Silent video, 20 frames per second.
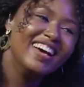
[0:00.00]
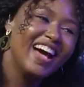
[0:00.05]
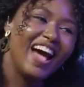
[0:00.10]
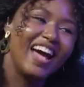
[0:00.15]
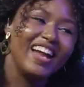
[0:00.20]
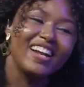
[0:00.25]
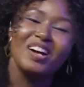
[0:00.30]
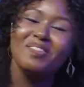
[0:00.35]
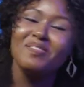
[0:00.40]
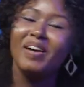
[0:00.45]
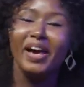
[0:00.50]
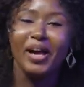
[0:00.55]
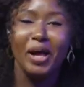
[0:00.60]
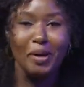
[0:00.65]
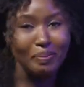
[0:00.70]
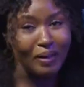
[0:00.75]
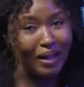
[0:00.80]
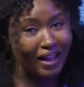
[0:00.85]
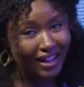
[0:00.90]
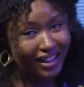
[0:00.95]
and come and
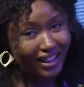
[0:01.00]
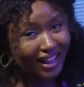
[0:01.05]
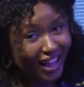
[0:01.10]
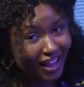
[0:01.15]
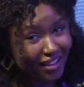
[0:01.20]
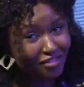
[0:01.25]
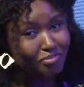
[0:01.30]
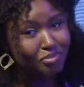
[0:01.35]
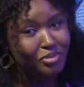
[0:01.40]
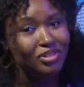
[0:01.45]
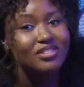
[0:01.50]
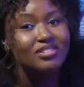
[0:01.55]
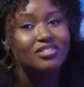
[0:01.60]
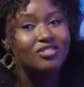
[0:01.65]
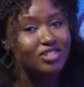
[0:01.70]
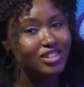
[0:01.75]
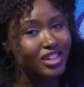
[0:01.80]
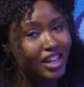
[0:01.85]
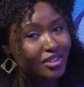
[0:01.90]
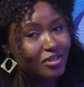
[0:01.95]
help our life, but
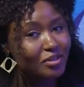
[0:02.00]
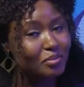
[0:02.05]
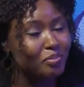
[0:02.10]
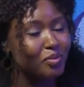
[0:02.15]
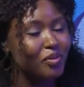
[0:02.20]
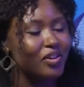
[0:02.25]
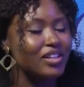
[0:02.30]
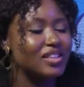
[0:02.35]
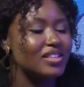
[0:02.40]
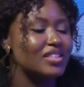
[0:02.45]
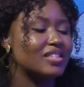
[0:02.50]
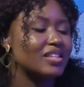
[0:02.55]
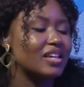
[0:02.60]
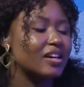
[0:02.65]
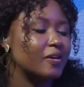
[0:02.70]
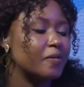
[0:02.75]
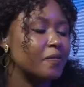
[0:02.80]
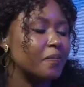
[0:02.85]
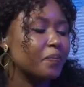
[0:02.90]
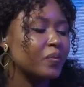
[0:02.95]
you get the point.
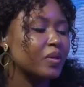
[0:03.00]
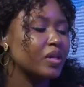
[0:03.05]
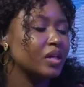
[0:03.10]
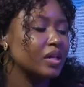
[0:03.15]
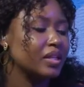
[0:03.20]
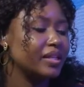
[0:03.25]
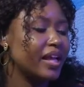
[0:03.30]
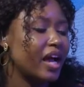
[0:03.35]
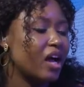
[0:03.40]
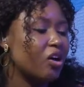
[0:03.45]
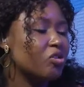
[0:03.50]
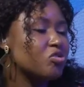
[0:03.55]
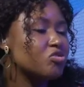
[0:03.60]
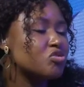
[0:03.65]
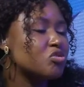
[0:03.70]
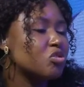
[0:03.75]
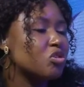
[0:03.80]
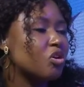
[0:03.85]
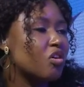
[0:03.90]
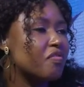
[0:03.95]
Yeah. Um, there are
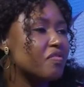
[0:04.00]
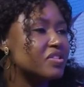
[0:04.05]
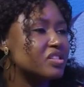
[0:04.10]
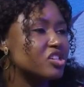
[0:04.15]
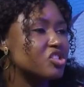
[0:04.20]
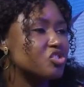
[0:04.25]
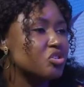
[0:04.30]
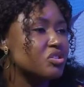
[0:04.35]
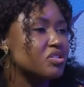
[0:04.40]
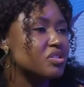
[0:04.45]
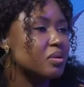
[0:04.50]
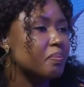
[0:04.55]
also conversations